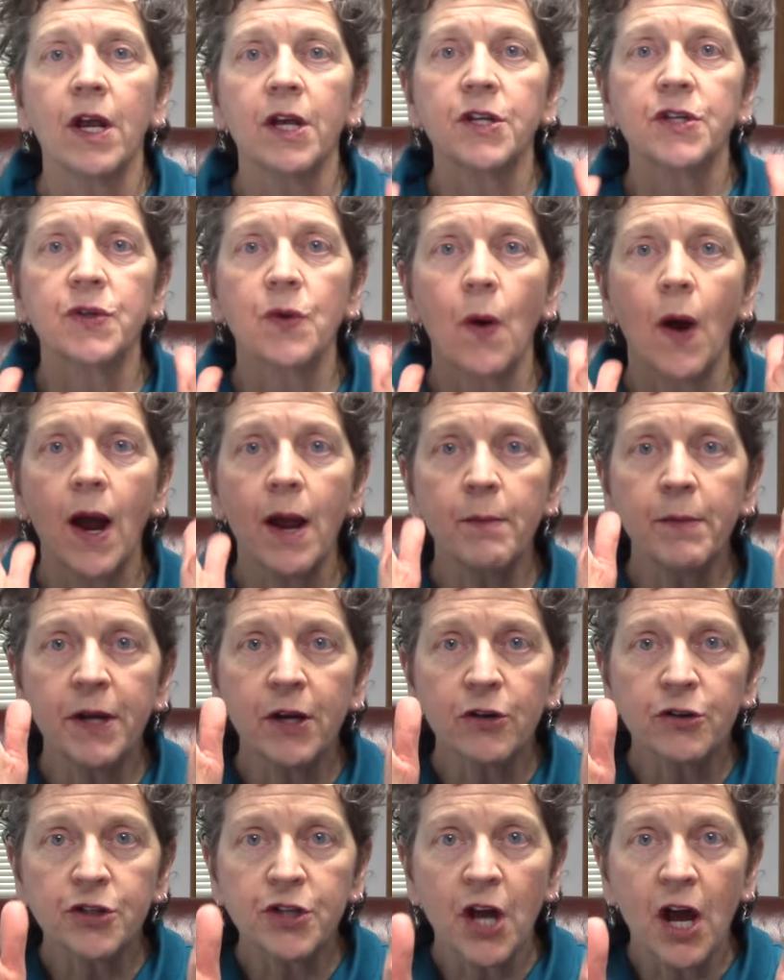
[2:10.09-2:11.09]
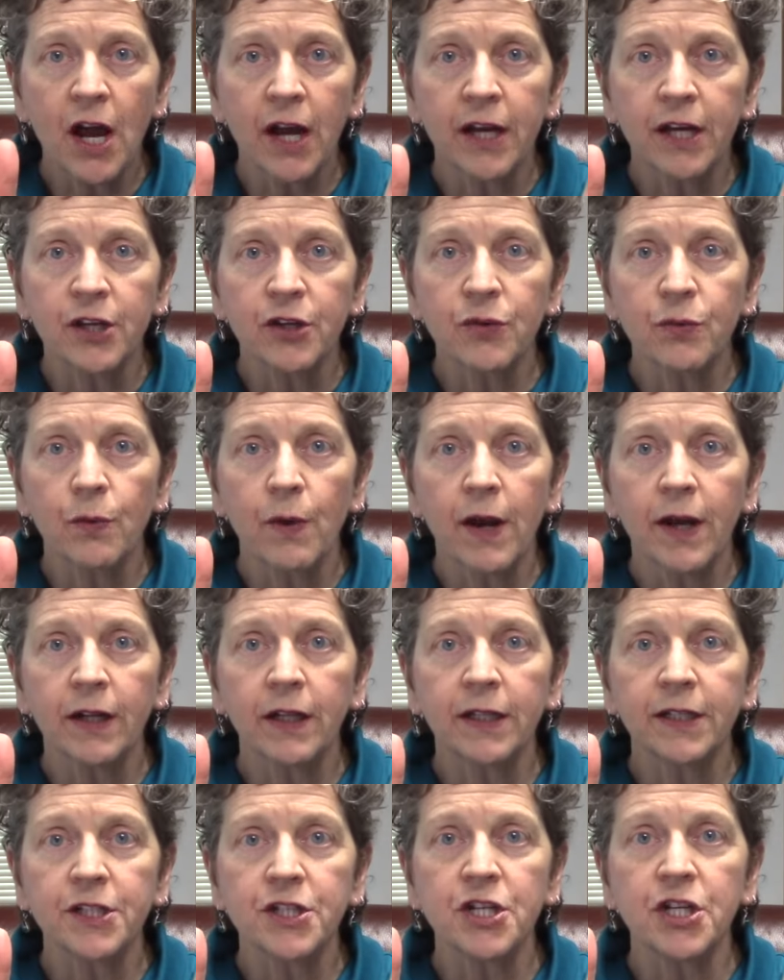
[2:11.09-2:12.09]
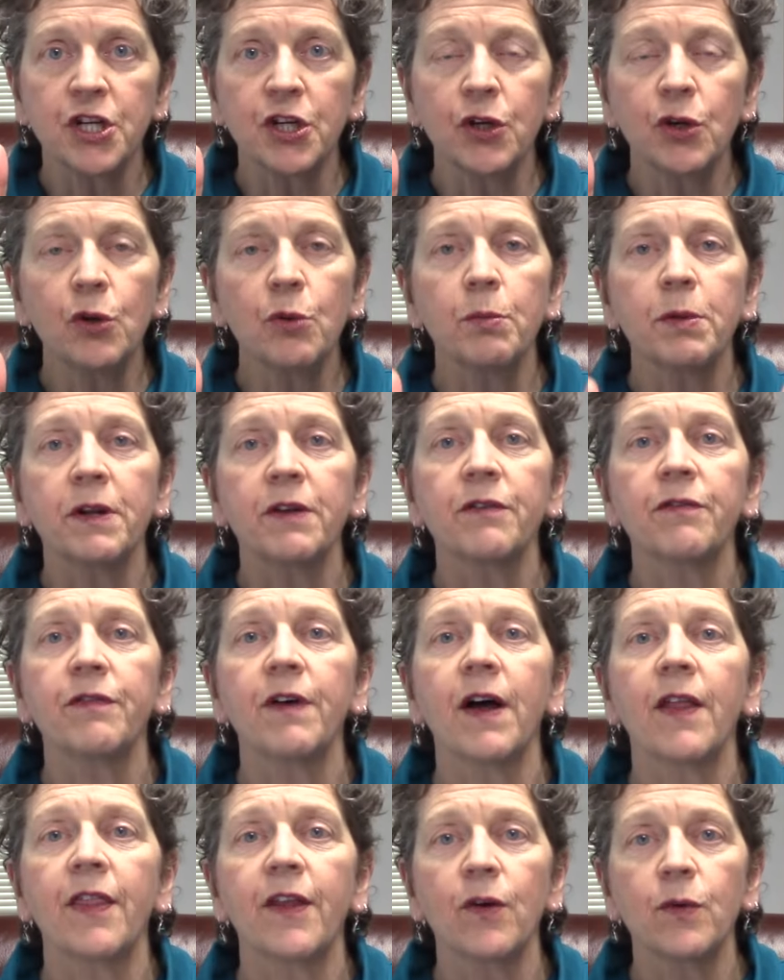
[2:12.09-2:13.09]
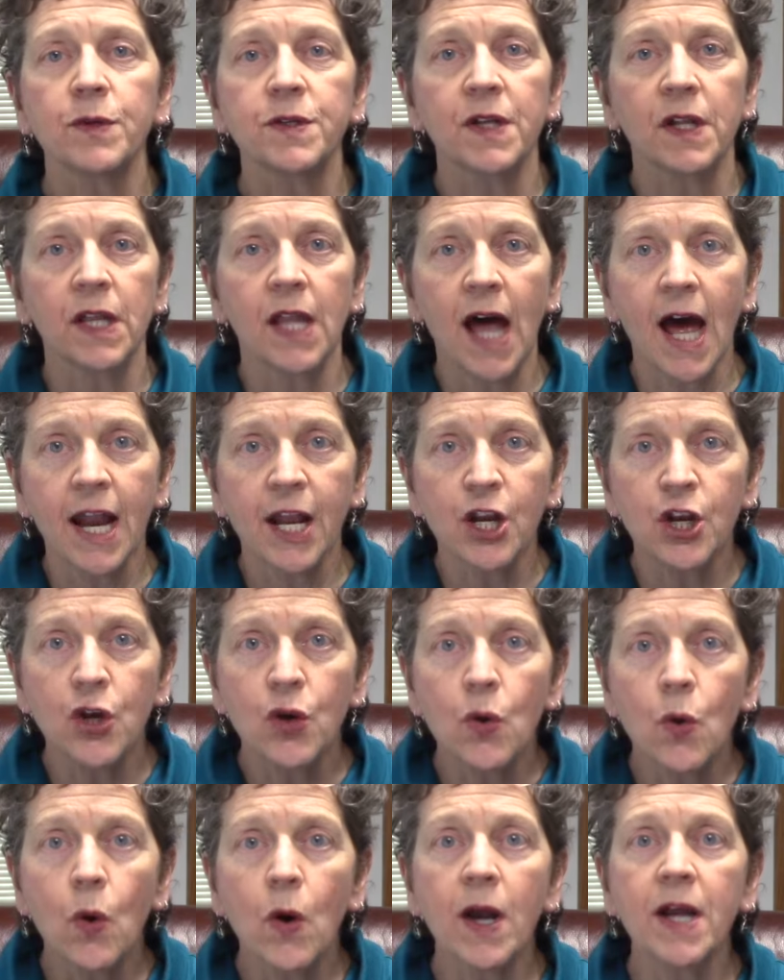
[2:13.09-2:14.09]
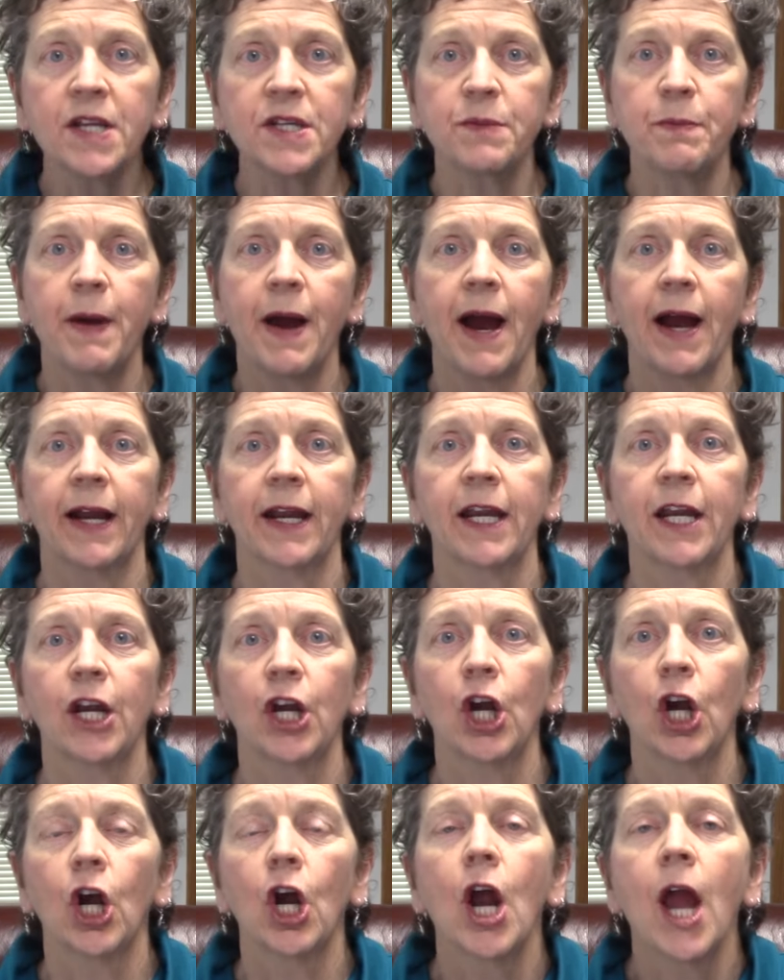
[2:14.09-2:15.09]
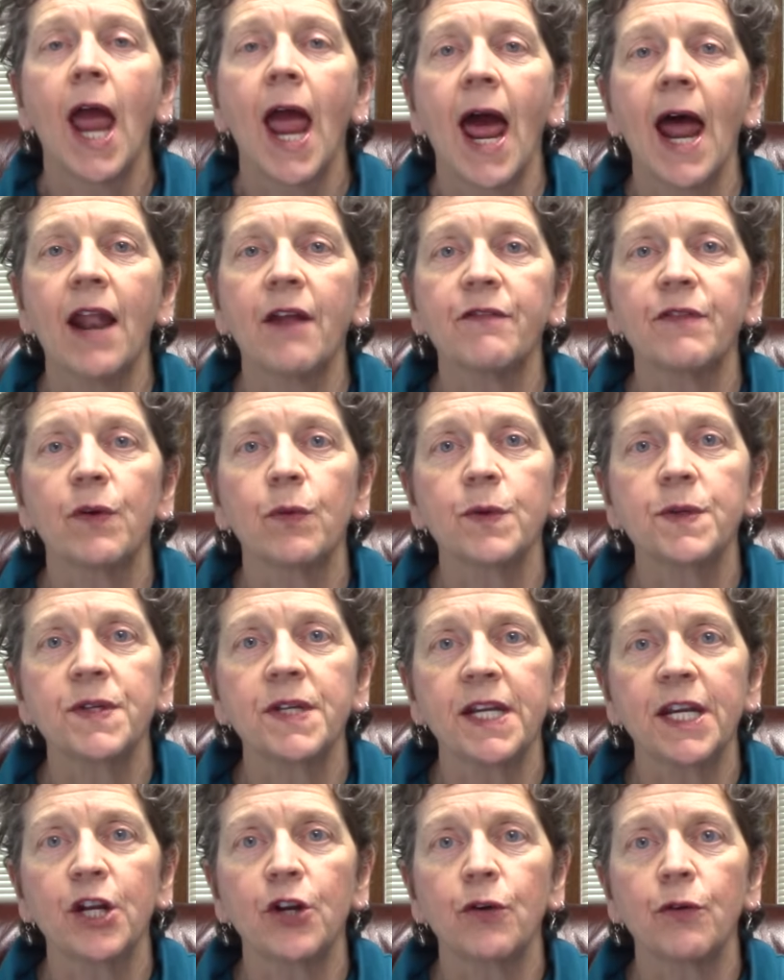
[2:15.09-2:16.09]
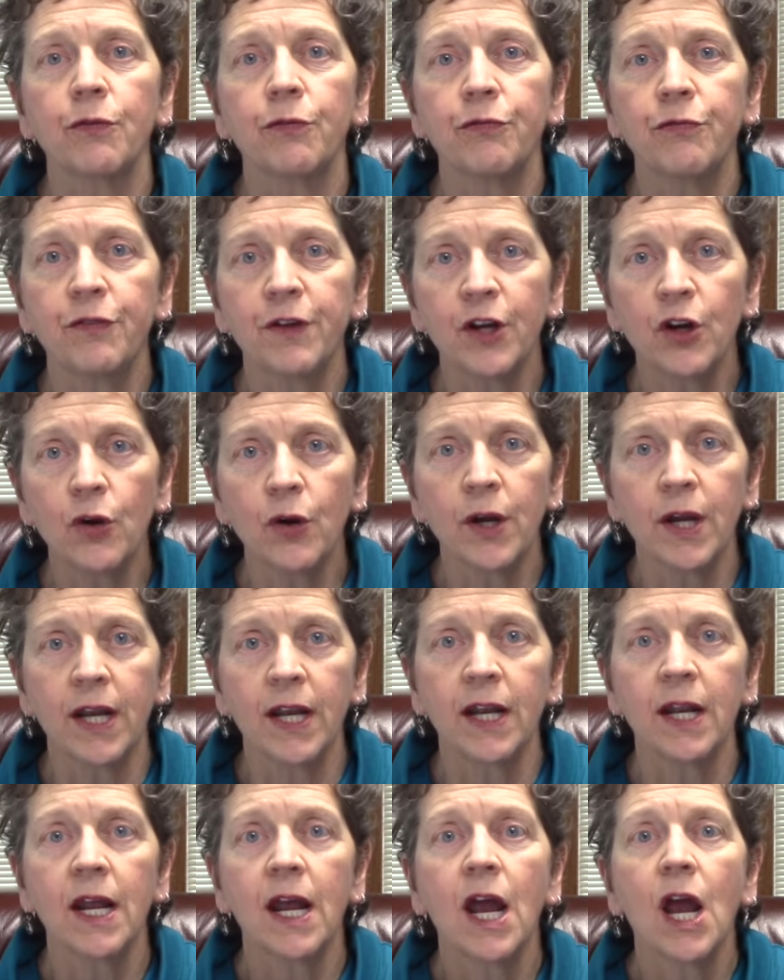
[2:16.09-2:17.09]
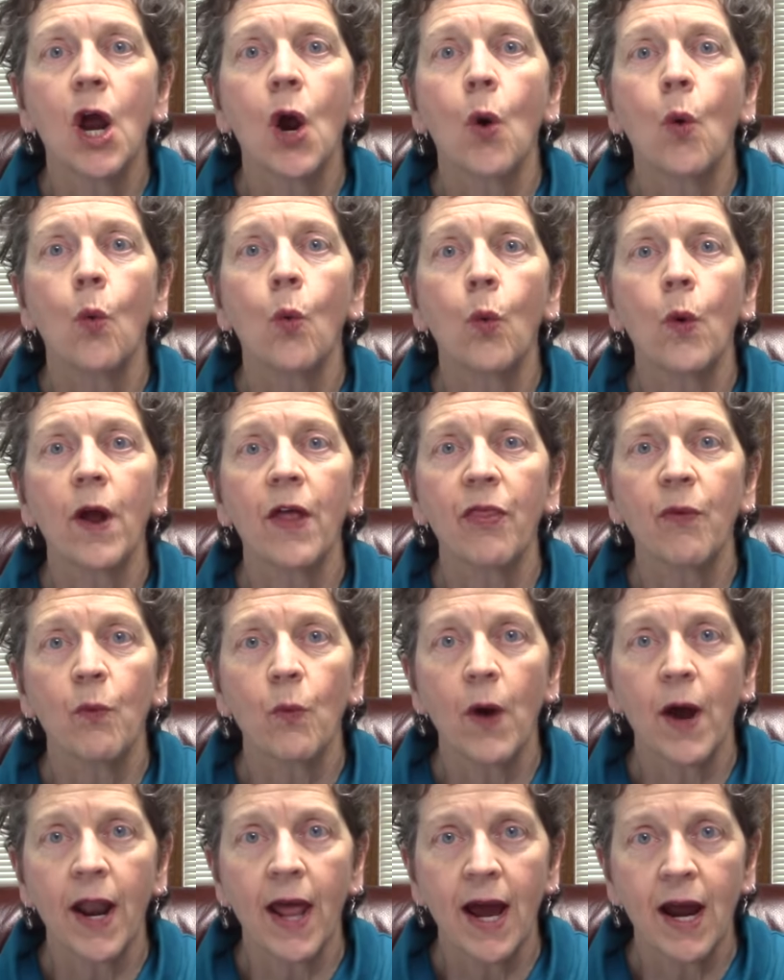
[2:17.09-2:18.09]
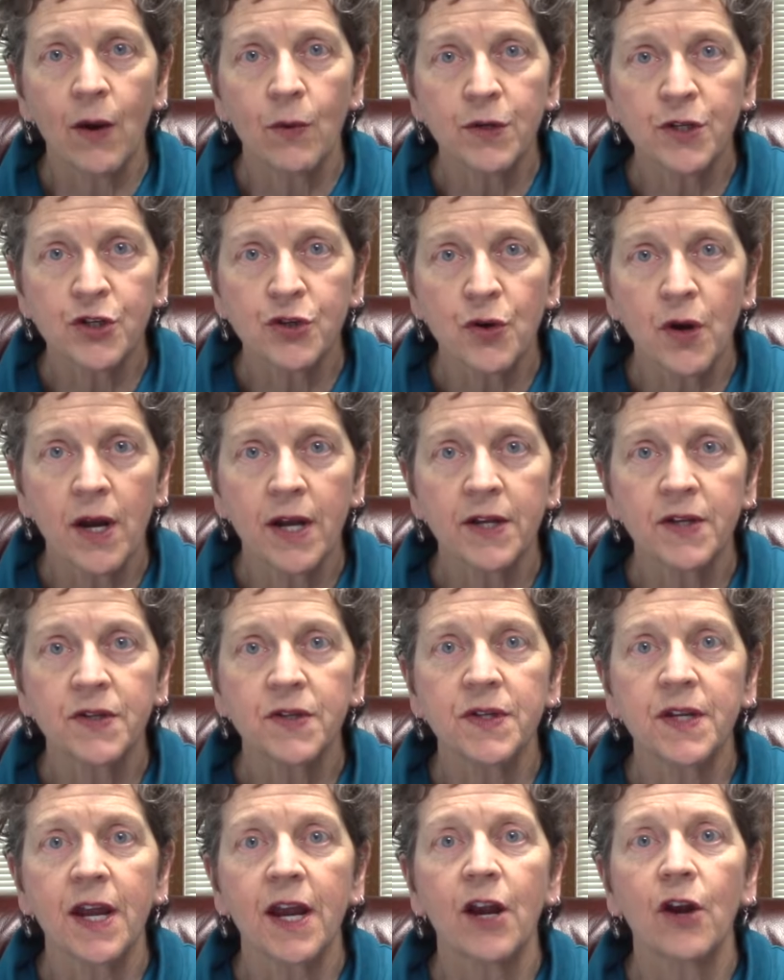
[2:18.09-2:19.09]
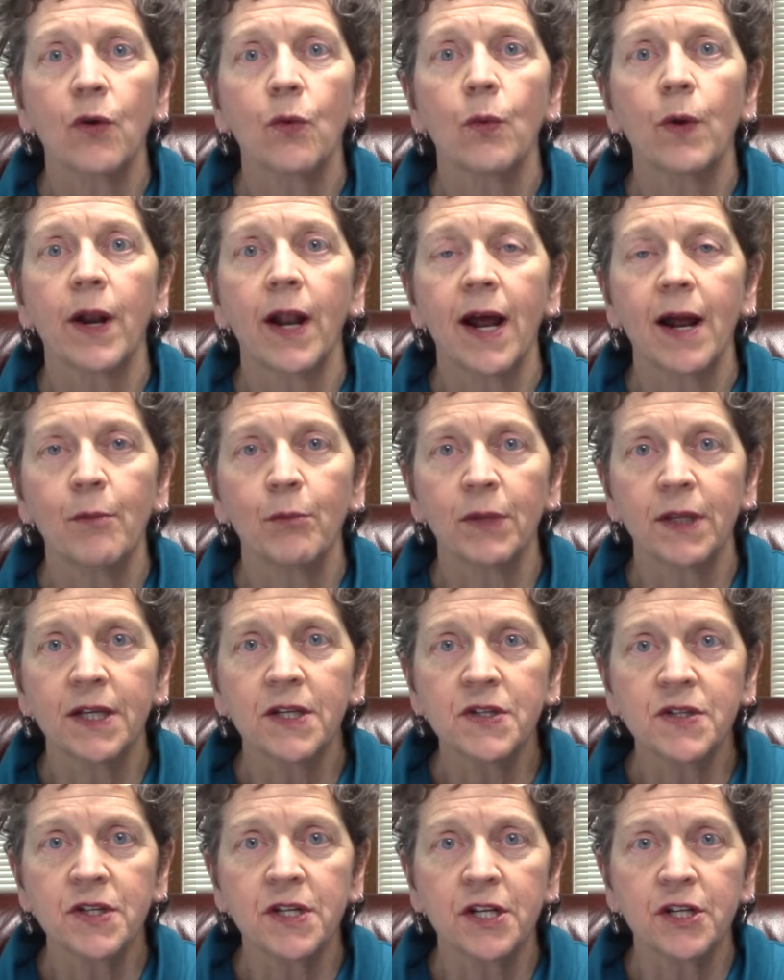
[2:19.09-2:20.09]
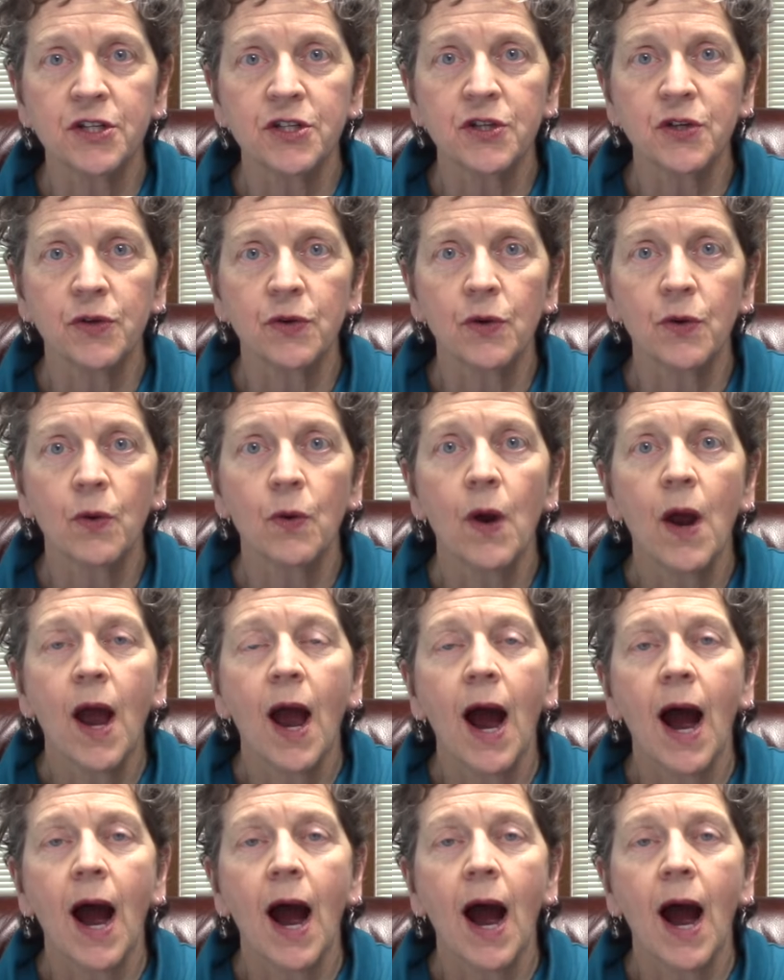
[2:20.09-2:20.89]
So I'm here talking directly to you, but if there was a lot of noise back here, and if it was interfering with what I was trying to say or what I'm listening to,